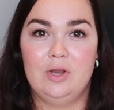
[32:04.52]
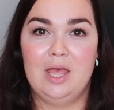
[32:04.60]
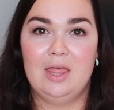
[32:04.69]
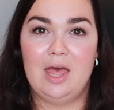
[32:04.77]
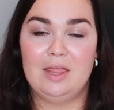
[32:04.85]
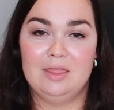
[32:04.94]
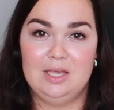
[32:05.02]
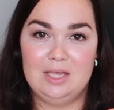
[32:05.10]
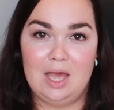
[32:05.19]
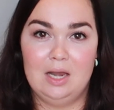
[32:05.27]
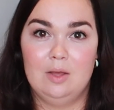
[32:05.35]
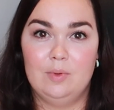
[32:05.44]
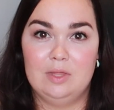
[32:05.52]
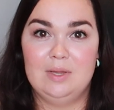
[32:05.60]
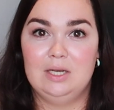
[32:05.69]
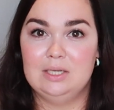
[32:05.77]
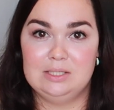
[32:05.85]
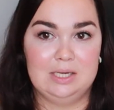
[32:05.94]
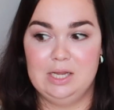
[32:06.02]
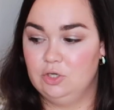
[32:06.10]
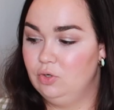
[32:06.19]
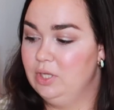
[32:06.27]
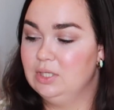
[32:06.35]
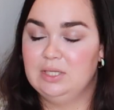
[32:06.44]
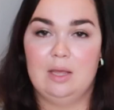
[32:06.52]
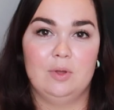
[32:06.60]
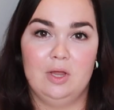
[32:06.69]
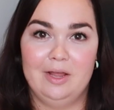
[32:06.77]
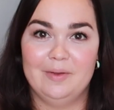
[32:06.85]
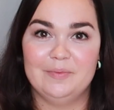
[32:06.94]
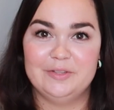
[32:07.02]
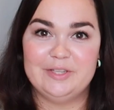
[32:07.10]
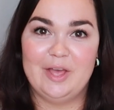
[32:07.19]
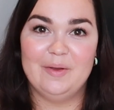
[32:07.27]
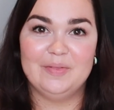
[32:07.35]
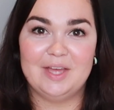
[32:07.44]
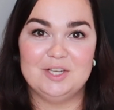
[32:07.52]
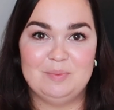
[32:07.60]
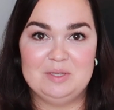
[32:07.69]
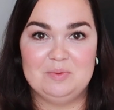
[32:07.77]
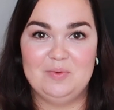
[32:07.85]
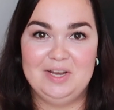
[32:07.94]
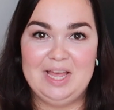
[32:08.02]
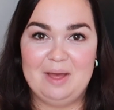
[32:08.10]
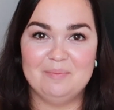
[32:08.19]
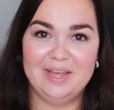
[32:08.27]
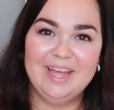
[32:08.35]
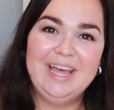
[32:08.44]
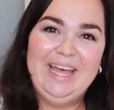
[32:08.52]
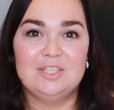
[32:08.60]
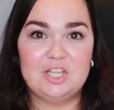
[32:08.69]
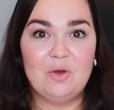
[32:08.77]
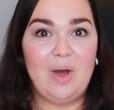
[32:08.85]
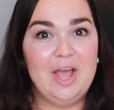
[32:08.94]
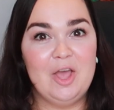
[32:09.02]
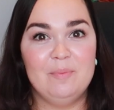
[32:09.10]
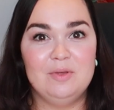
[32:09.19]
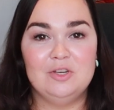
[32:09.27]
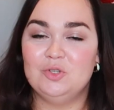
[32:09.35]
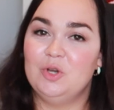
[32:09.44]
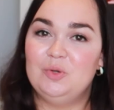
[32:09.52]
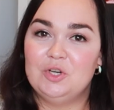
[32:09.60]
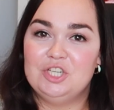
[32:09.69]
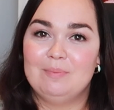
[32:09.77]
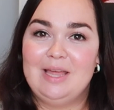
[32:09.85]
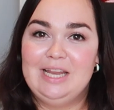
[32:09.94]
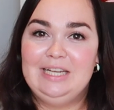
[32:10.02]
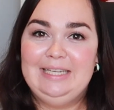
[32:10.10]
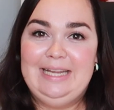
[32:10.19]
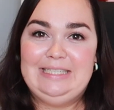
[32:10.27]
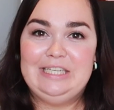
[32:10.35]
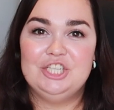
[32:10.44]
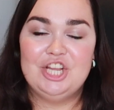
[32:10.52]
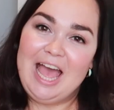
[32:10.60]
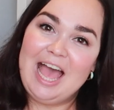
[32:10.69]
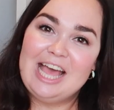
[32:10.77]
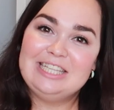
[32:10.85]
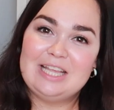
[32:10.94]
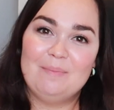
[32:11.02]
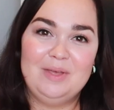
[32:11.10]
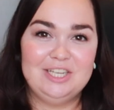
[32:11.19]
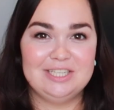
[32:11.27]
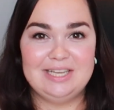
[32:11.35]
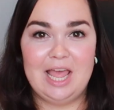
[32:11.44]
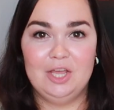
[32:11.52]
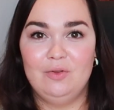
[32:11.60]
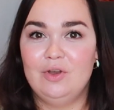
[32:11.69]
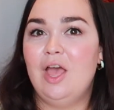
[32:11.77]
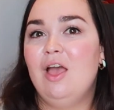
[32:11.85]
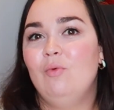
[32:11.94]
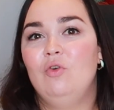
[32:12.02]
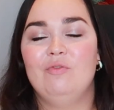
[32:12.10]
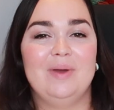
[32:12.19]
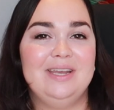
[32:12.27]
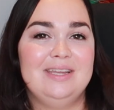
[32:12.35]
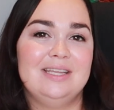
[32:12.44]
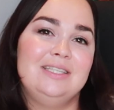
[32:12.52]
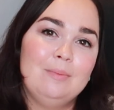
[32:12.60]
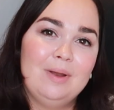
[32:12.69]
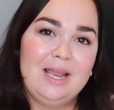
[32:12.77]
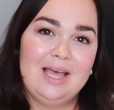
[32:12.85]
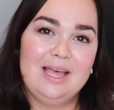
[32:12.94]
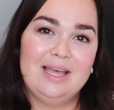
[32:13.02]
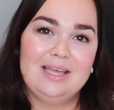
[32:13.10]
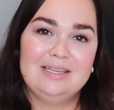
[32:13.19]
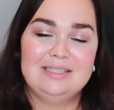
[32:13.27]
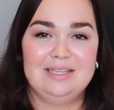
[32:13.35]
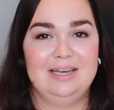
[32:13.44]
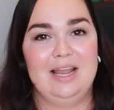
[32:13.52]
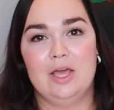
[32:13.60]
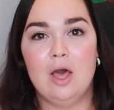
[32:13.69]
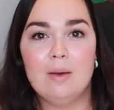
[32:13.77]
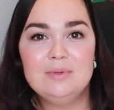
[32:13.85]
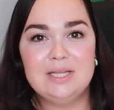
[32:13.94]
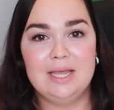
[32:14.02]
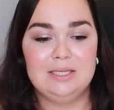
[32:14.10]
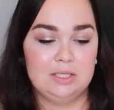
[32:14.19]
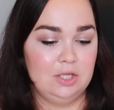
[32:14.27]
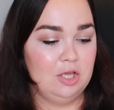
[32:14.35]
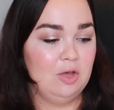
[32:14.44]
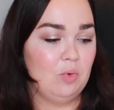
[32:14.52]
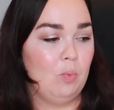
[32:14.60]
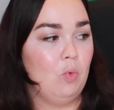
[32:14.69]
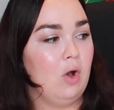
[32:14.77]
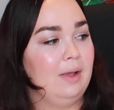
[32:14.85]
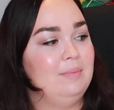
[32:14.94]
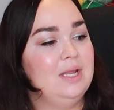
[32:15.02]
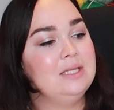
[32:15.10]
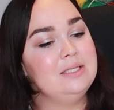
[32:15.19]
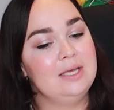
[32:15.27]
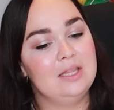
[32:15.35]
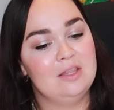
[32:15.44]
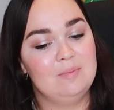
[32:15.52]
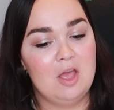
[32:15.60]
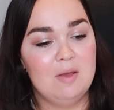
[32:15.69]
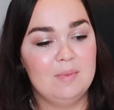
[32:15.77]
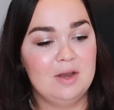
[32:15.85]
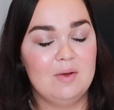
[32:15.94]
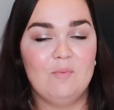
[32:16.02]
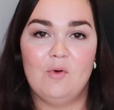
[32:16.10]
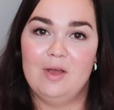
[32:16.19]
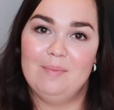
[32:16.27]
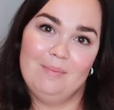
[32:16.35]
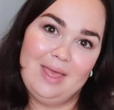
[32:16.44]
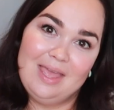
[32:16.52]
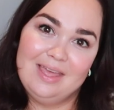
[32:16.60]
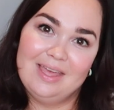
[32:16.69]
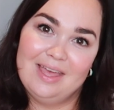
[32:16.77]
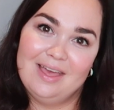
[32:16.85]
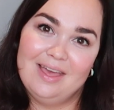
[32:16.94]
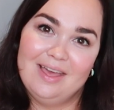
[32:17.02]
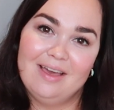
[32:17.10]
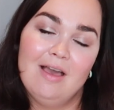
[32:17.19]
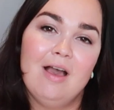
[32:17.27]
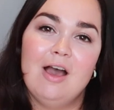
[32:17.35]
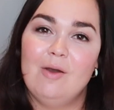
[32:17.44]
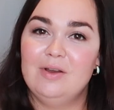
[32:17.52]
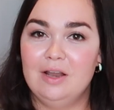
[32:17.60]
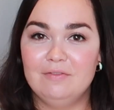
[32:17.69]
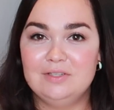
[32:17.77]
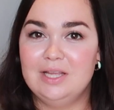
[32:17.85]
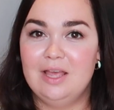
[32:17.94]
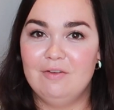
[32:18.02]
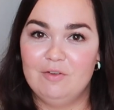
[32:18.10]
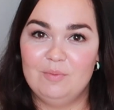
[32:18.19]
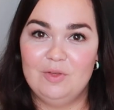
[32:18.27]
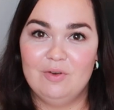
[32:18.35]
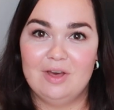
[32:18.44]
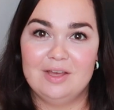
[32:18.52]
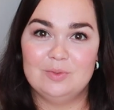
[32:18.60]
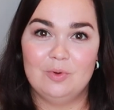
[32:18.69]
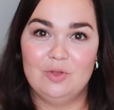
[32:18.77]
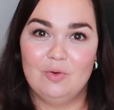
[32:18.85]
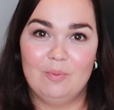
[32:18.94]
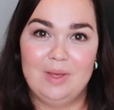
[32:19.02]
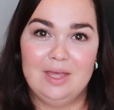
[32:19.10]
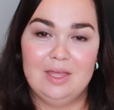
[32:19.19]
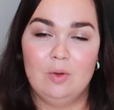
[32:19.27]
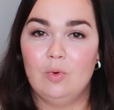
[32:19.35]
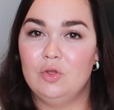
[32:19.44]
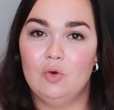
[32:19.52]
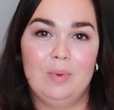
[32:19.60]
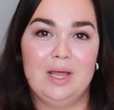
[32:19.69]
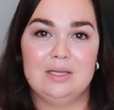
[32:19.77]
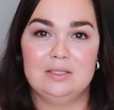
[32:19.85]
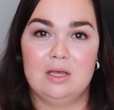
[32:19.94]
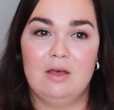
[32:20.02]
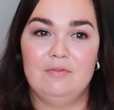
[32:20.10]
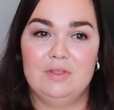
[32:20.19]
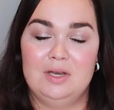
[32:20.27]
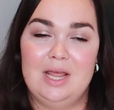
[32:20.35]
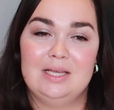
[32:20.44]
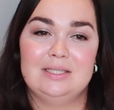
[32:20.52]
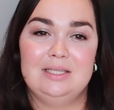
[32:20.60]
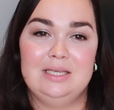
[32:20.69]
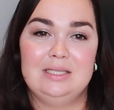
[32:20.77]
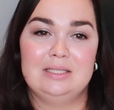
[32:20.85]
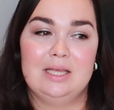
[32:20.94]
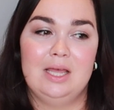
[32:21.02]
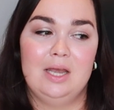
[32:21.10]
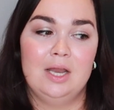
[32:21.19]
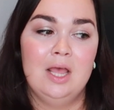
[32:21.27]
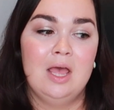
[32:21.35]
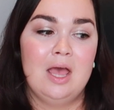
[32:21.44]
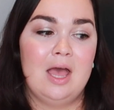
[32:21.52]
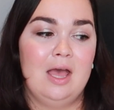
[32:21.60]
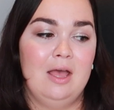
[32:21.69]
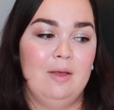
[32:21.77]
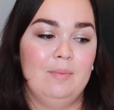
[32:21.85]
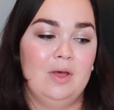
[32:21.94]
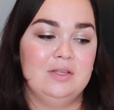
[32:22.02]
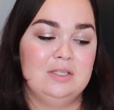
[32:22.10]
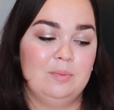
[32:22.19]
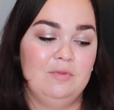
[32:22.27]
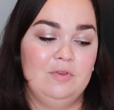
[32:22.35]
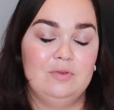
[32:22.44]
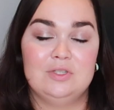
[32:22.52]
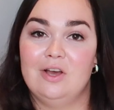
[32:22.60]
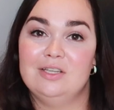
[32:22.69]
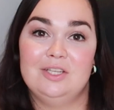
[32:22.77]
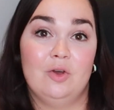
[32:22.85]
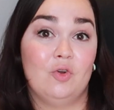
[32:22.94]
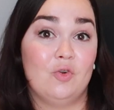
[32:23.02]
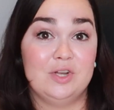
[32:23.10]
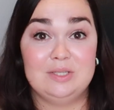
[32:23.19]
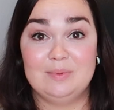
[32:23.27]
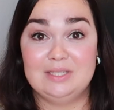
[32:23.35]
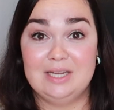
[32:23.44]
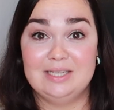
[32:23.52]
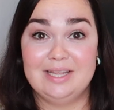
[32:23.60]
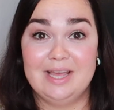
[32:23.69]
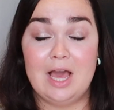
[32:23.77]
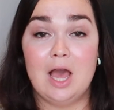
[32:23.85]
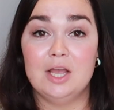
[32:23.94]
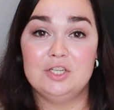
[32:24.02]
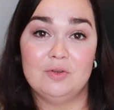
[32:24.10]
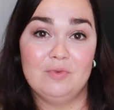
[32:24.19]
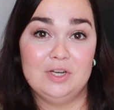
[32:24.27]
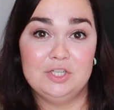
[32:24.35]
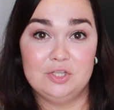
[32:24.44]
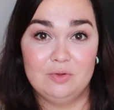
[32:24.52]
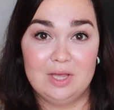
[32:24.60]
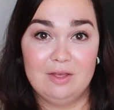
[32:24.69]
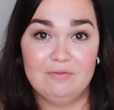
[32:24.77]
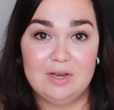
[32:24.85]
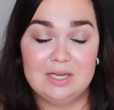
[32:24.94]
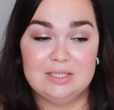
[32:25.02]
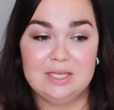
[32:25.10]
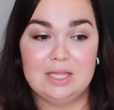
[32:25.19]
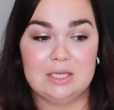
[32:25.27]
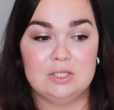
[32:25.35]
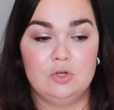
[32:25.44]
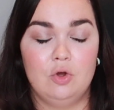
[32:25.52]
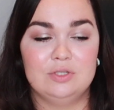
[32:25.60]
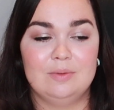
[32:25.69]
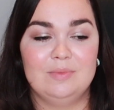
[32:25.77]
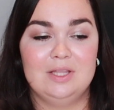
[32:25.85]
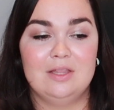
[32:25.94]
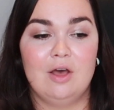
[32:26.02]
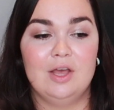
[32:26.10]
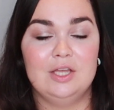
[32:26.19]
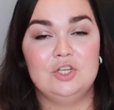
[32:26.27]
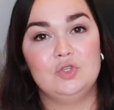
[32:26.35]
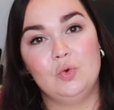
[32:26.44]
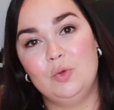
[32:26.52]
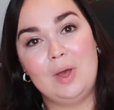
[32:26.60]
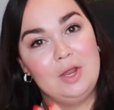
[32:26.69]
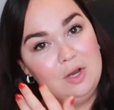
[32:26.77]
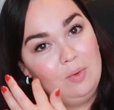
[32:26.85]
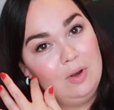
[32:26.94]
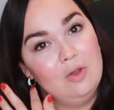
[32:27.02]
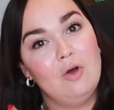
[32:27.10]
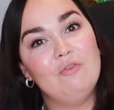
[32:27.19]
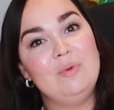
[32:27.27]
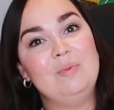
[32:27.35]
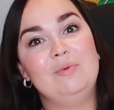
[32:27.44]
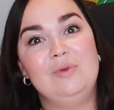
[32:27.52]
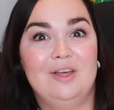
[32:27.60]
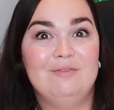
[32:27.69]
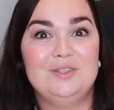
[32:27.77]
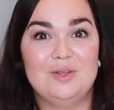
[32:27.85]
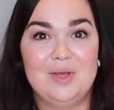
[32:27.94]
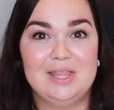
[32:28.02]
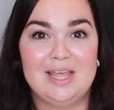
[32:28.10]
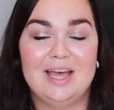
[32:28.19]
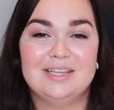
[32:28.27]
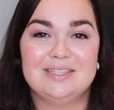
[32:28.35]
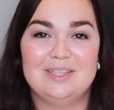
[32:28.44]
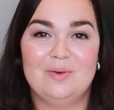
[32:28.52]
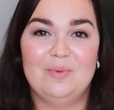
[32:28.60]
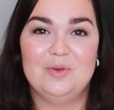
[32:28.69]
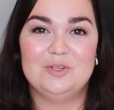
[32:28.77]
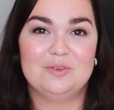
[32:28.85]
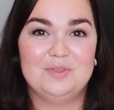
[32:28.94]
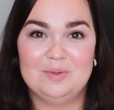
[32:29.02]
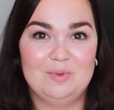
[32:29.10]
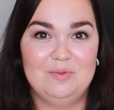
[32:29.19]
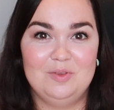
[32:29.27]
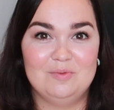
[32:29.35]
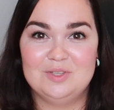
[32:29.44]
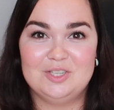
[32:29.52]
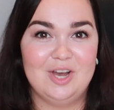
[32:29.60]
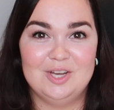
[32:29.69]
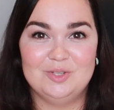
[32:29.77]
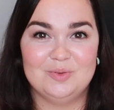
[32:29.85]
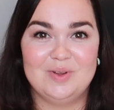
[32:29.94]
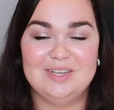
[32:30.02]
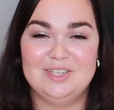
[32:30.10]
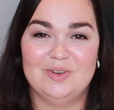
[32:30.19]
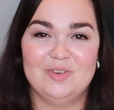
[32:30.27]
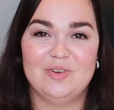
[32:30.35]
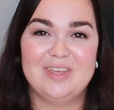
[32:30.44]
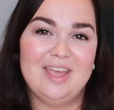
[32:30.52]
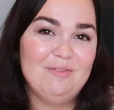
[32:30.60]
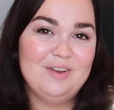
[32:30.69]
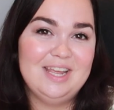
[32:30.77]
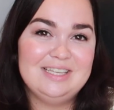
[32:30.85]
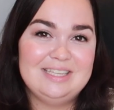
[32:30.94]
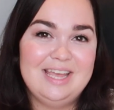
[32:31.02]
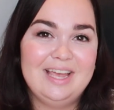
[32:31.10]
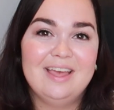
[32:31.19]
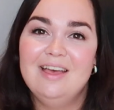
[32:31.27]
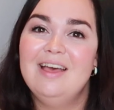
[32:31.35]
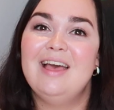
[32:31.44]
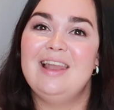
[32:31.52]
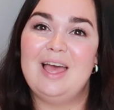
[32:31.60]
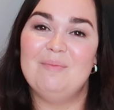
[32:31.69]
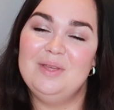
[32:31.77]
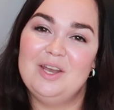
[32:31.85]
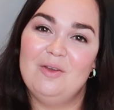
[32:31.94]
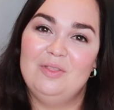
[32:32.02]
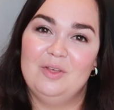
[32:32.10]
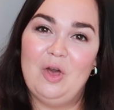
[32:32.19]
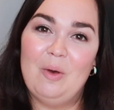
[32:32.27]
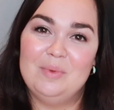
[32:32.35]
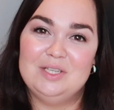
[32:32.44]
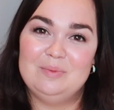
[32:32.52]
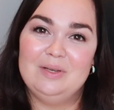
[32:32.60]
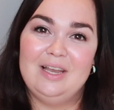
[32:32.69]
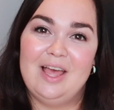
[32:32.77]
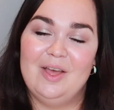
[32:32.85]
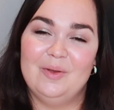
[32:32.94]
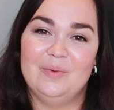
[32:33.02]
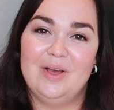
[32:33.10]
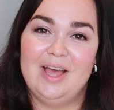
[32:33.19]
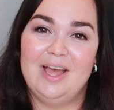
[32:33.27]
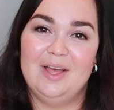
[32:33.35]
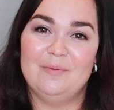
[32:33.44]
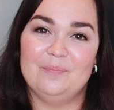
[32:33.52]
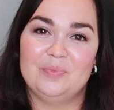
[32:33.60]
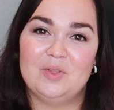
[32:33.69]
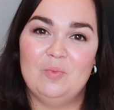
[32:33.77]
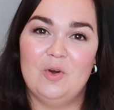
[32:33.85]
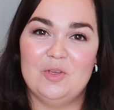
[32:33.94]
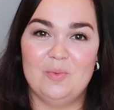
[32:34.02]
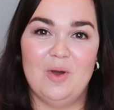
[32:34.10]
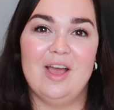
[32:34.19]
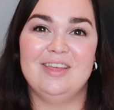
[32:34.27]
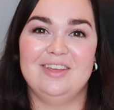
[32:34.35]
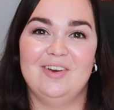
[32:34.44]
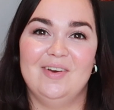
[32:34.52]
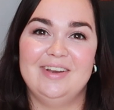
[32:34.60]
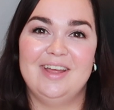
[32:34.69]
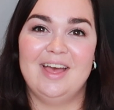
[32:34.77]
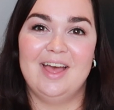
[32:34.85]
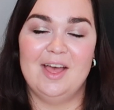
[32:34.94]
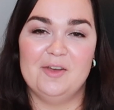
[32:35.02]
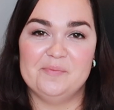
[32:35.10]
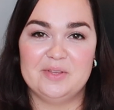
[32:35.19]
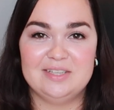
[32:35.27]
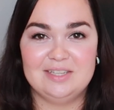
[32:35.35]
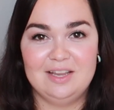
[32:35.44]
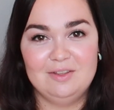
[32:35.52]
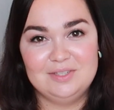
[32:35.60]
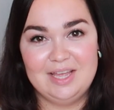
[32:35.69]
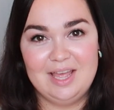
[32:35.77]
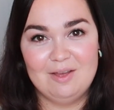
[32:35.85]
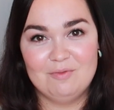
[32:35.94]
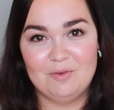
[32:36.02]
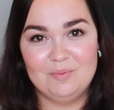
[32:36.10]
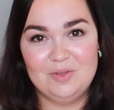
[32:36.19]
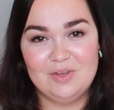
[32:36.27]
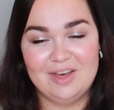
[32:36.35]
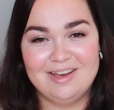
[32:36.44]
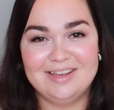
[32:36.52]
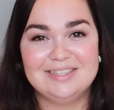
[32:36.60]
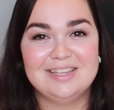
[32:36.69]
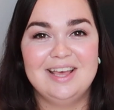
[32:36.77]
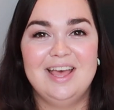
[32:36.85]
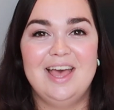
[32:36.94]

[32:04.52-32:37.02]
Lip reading: it, and the yellow in the middle is literally the same colour, so that just makes me really happy. So I hope you enjoyed watching my little knit and chat and me just letting you know all of my knitting plans and like updating you on what I'm knitting at the moment and what I'm making. I would love to hear from you guys what you're making, what your plans are for the next season. Are some of you starting on Christmas knitting? I don't really do gift knitting, that's not something that I enjoy, but I know a lot of people love doing that, so I wonder if some of you have started already on your gift knitting. Let me know in the comments below what you're working on, because I love to hear from you guys.